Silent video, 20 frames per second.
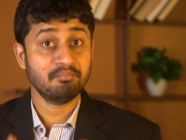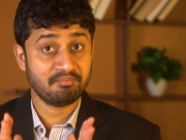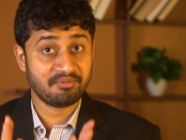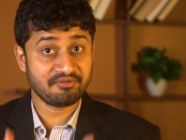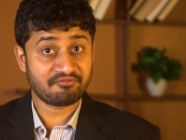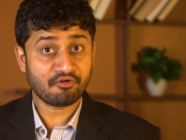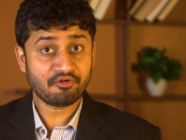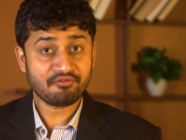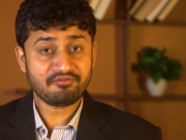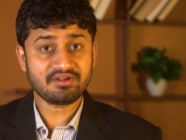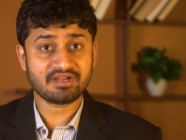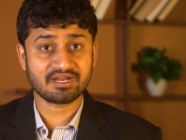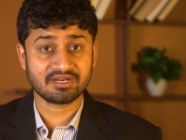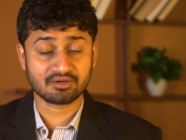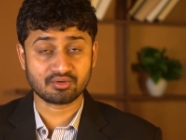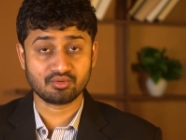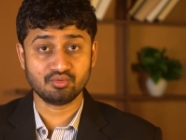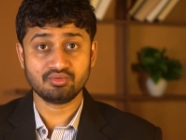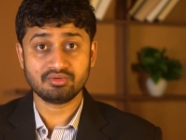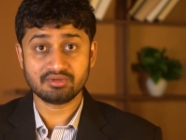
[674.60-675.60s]
Before we
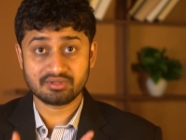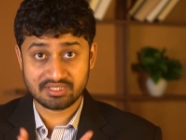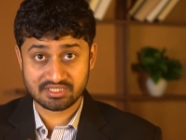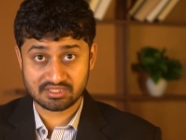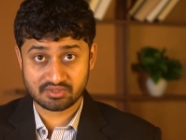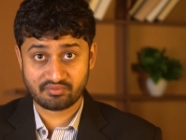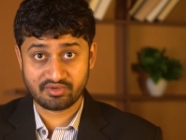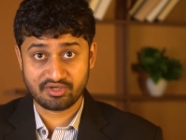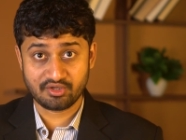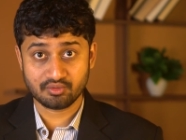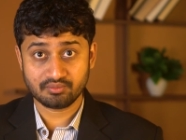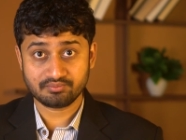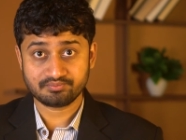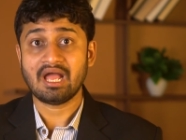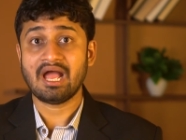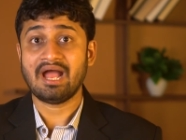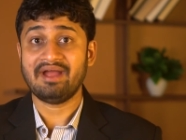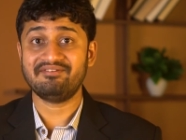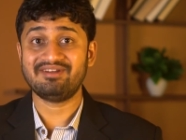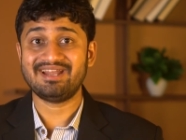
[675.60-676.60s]
conclude this video,
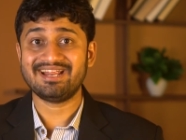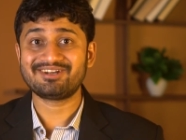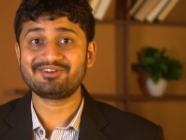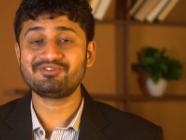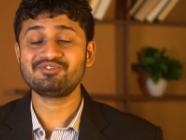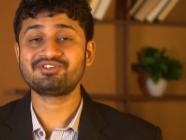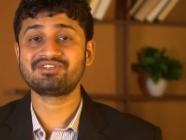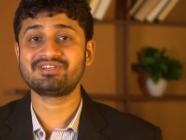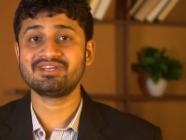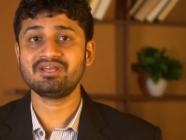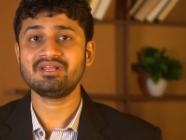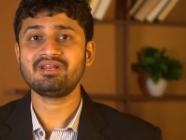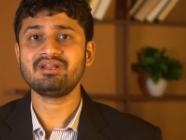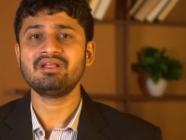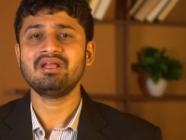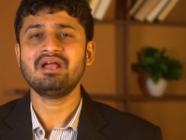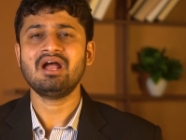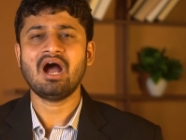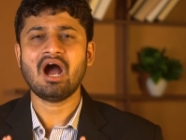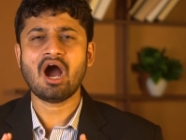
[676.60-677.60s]
I would like to
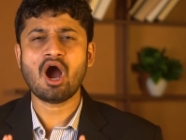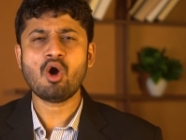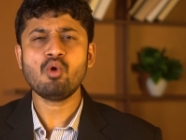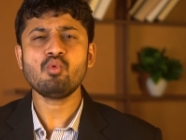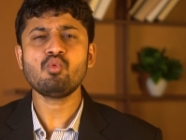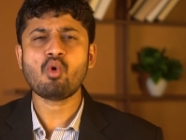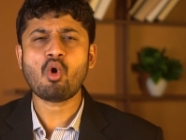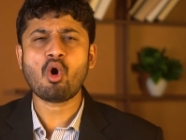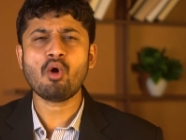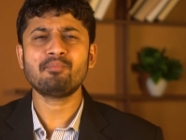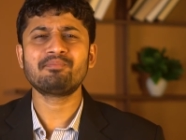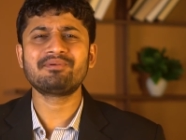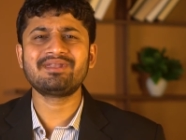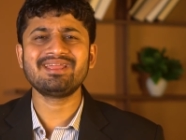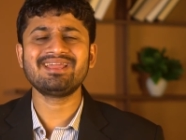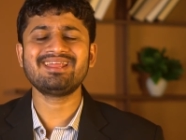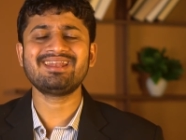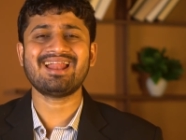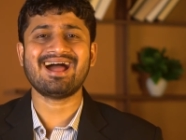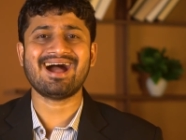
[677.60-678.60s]
share how
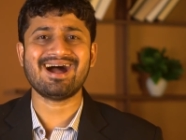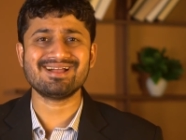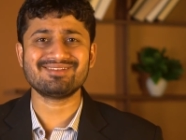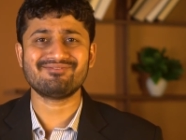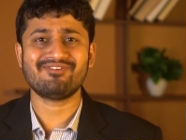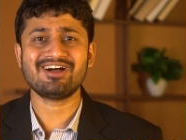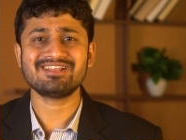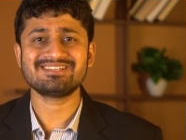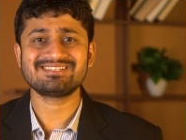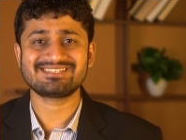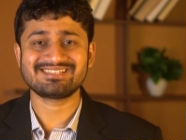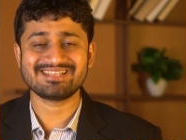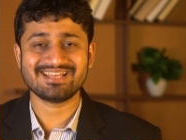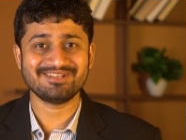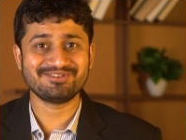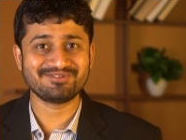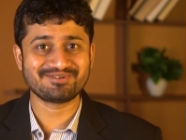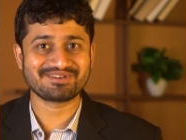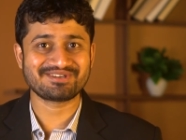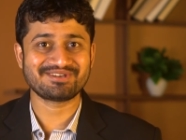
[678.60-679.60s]
opting an Avanse
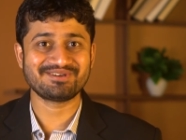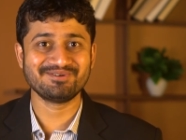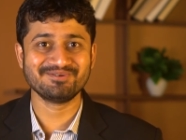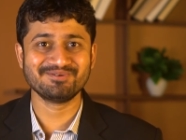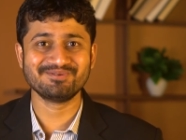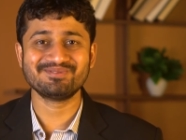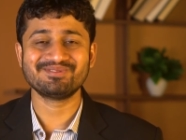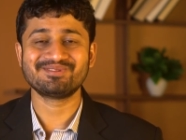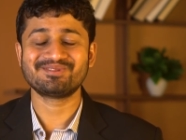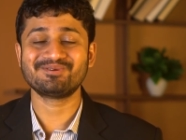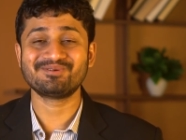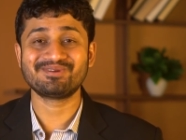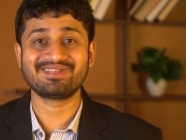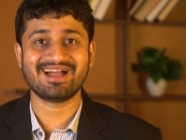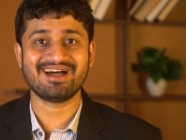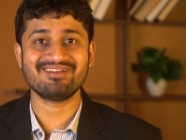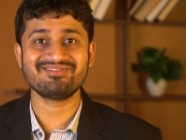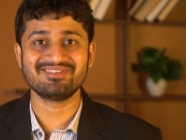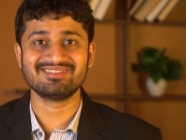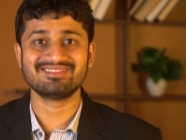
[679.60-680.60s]
education loan through
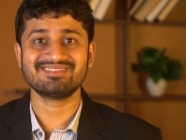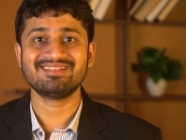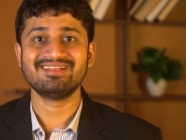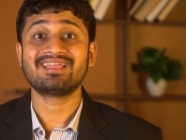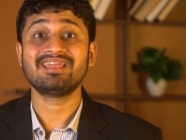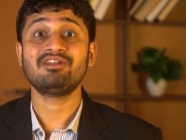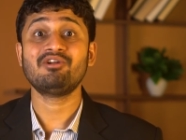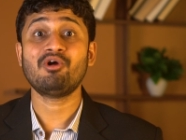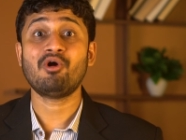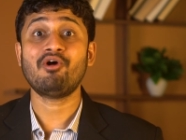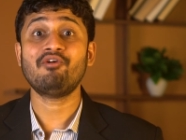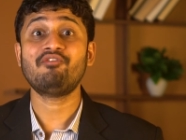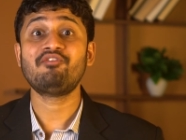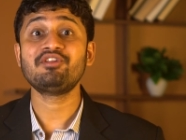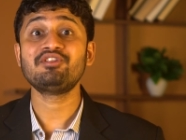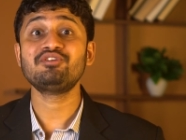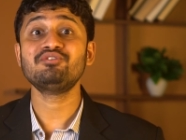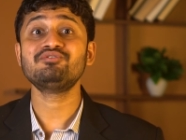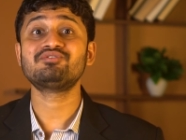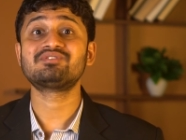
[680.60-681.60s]
GyanDhan can offer
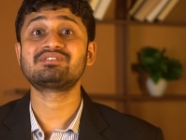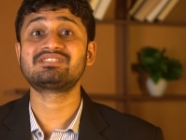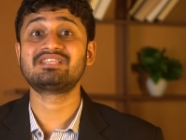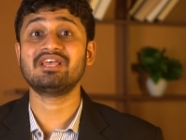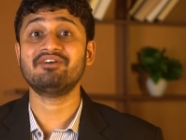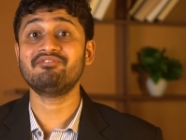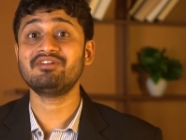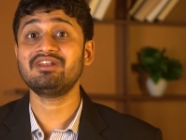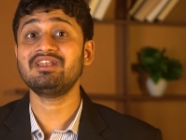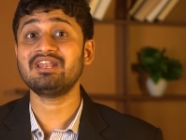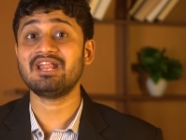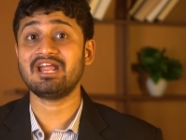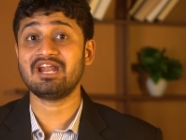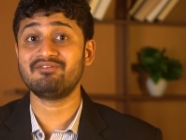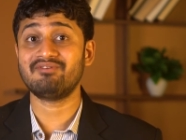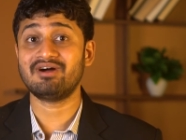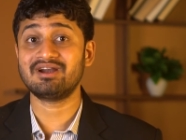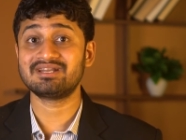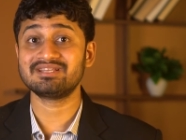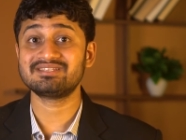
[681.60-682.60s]
you several
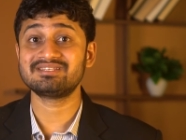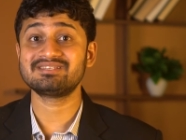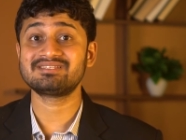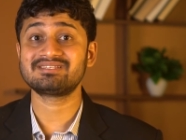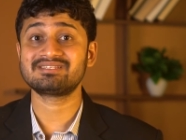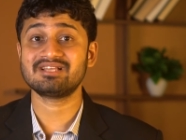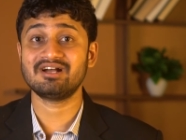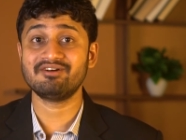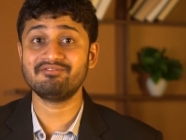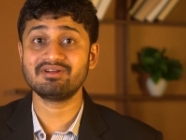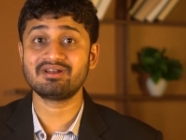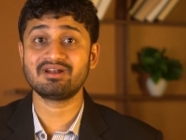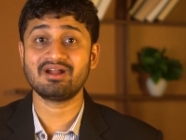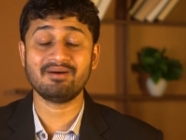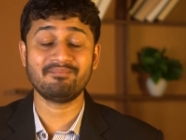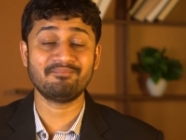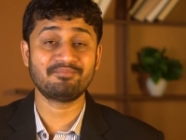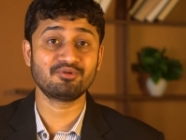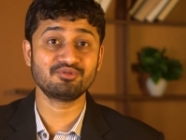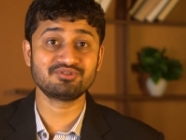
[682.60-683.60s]
advantages over
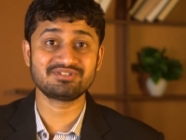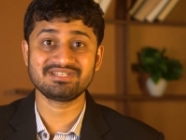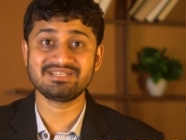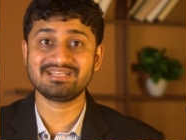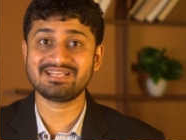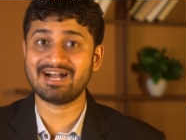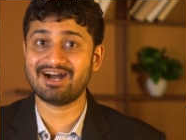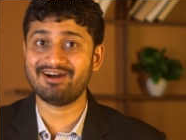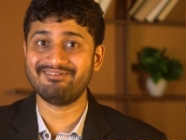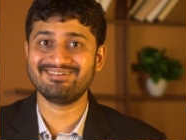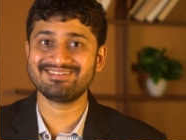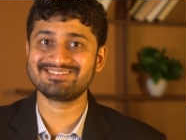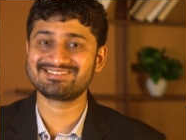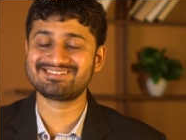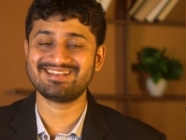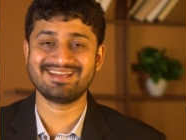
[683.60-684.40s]
approaching Avanse